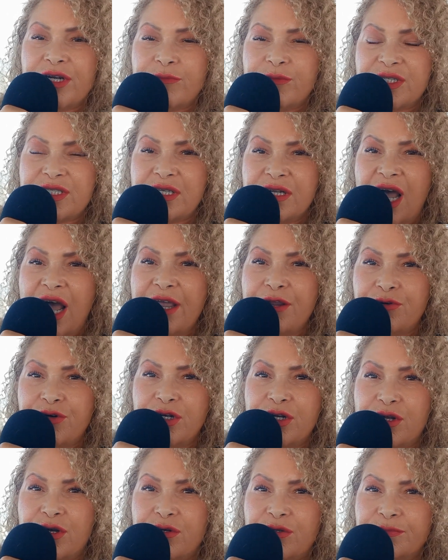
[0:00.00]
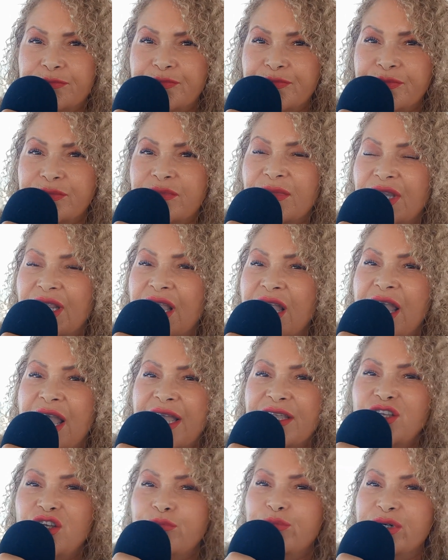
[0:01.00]
It was an iron comb,
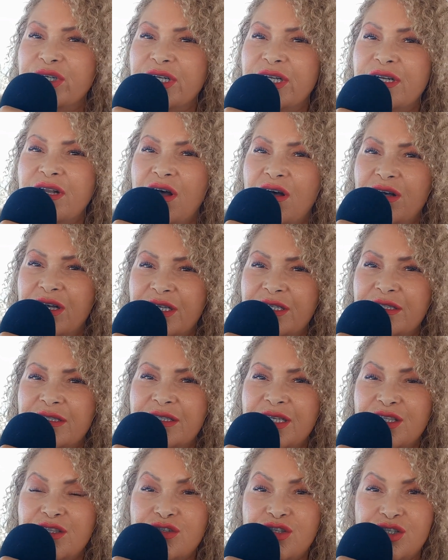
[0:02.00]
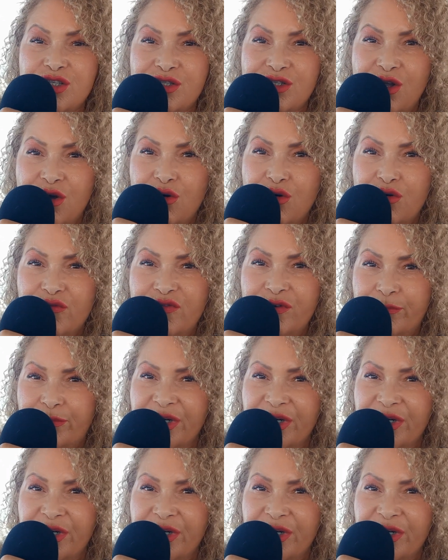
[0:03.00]
and you put it on the stove